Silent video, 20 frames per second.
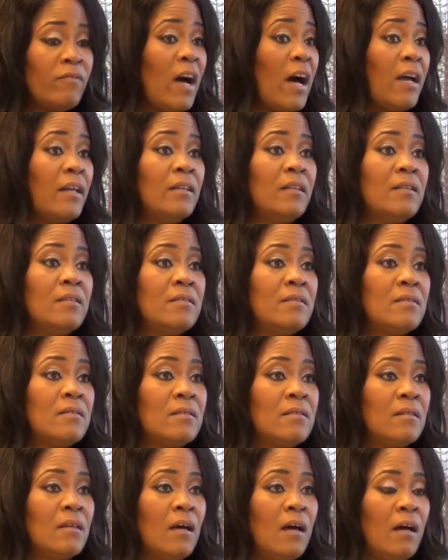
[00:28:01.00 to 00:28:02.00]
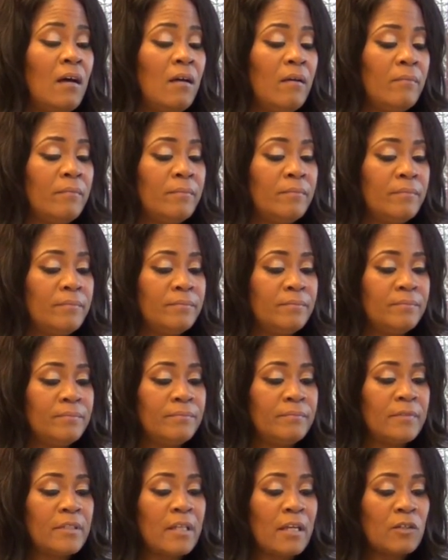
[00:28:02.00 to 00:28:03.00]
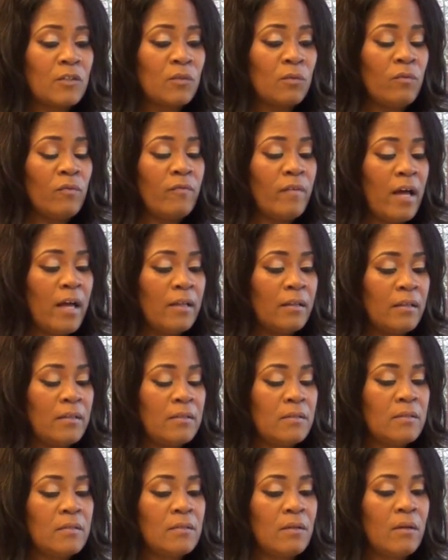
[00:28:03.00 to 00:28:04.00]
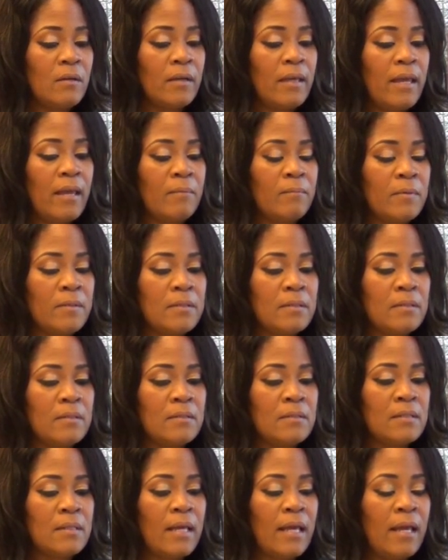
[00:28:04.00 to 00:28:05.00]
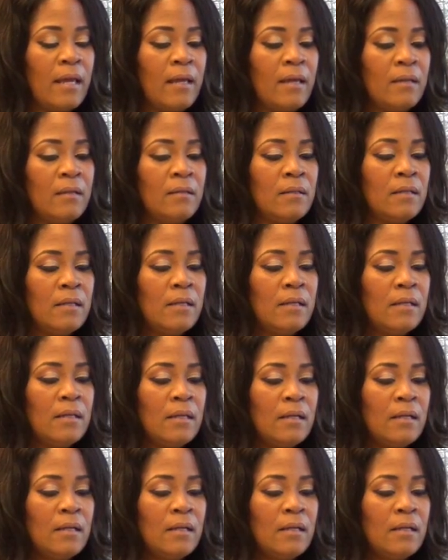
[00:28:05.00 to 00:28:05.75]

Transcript: violence, um, sexual violence mm-hmm. on campuses. And